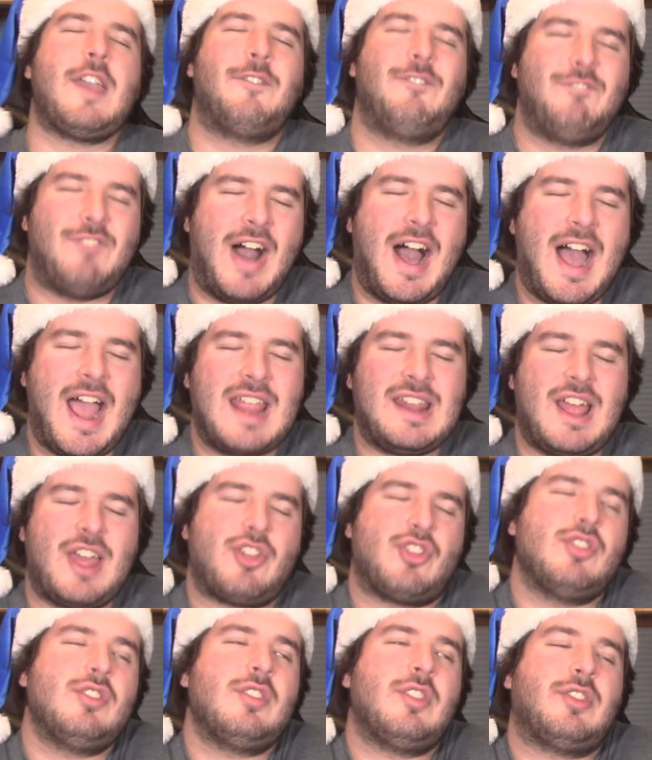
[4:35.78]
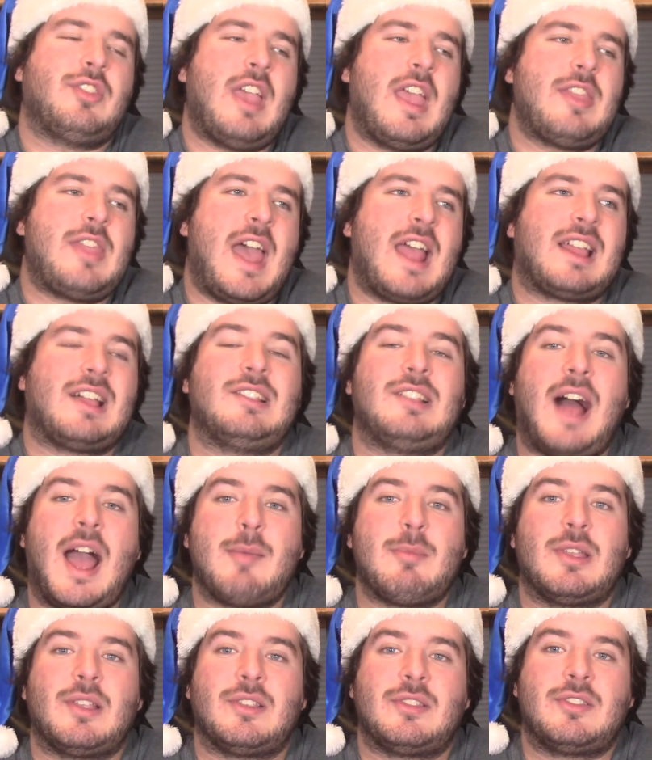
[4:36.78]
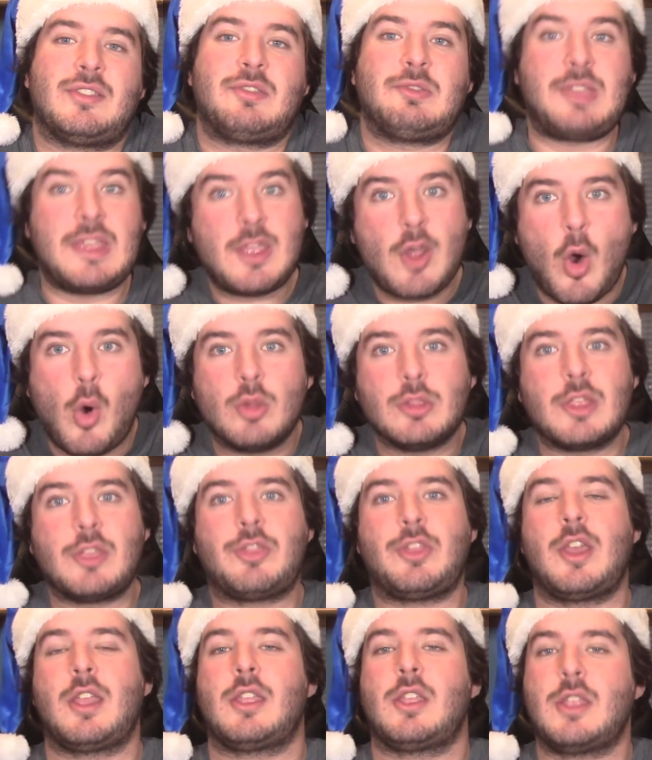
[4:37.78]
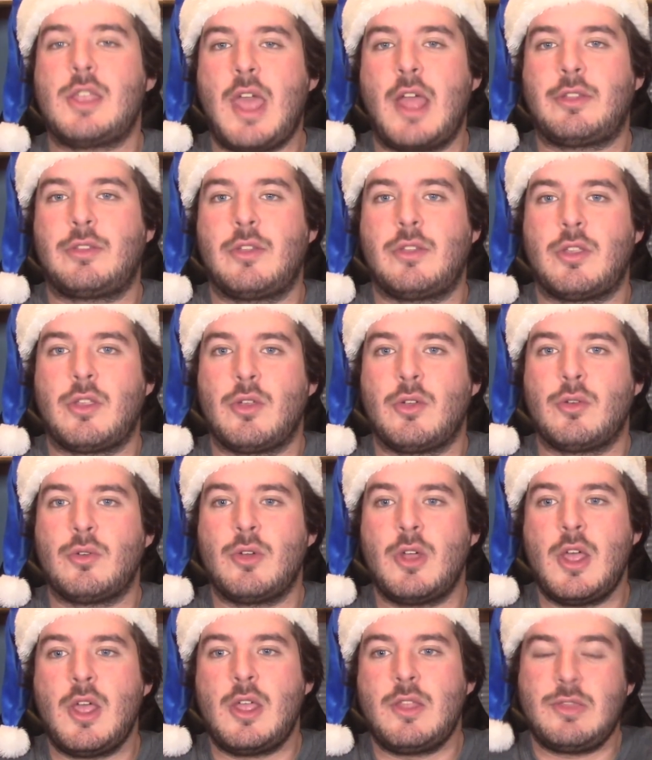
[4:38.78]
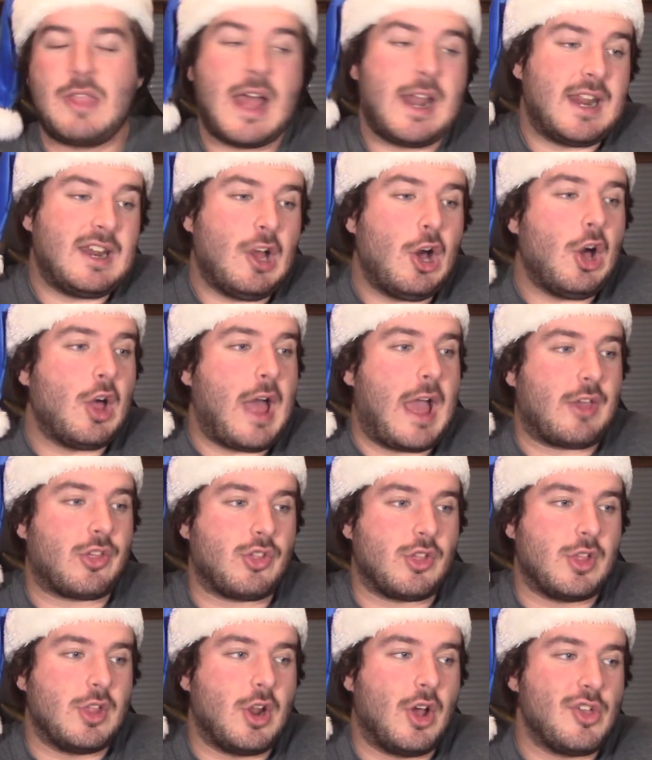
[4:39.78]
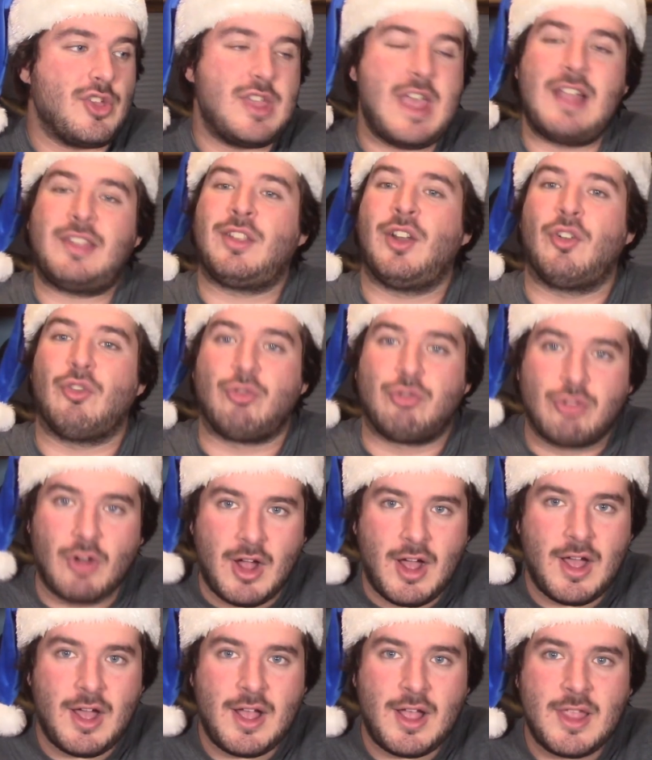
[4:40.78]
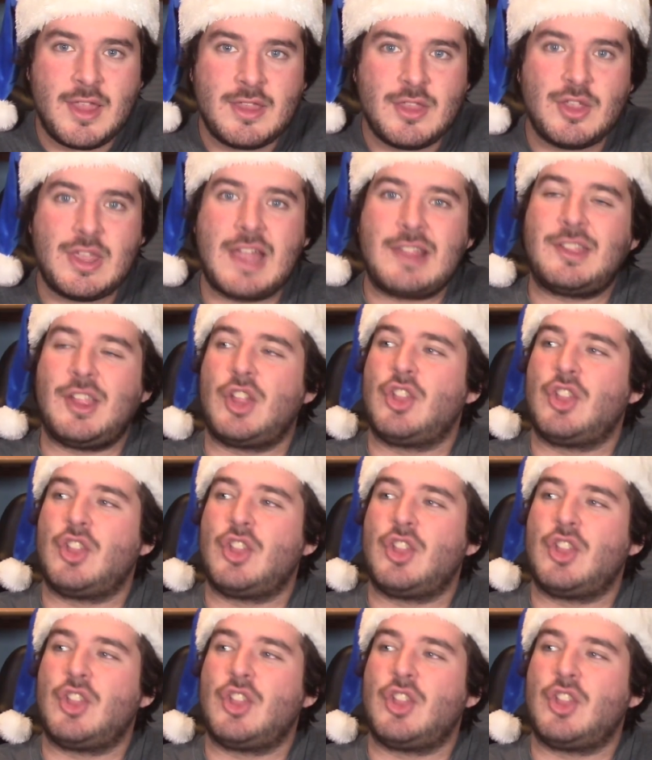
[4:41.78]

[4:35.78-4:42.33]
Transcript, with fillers: fine. I shouldn't say that climbing's the only thing you get to do. Not at all, actually. You know, you get to run, you get to